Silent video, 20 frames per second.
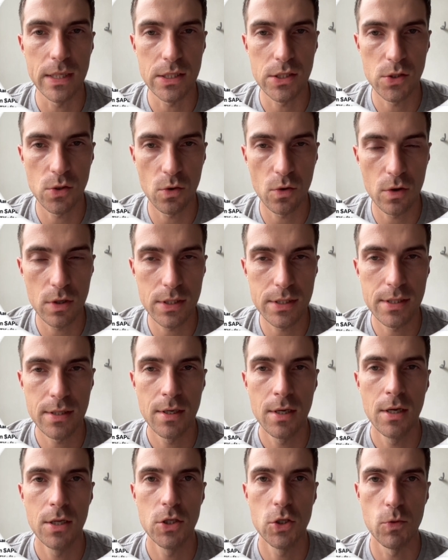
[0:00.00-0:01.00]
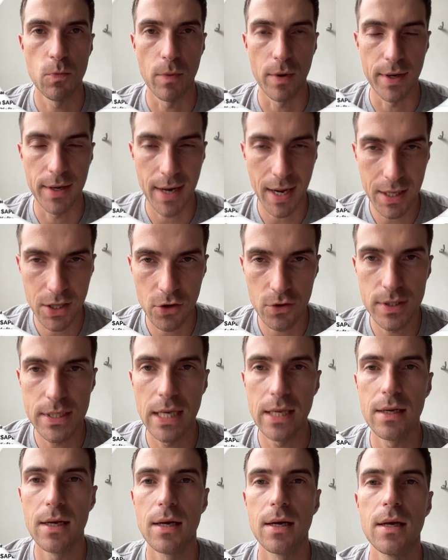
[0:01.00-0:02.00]
source to protect your
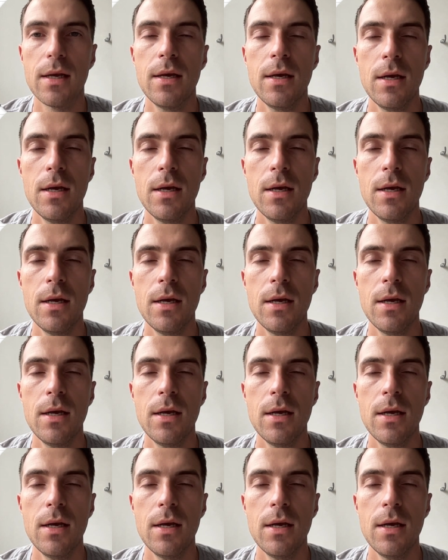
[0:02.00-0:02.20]
data,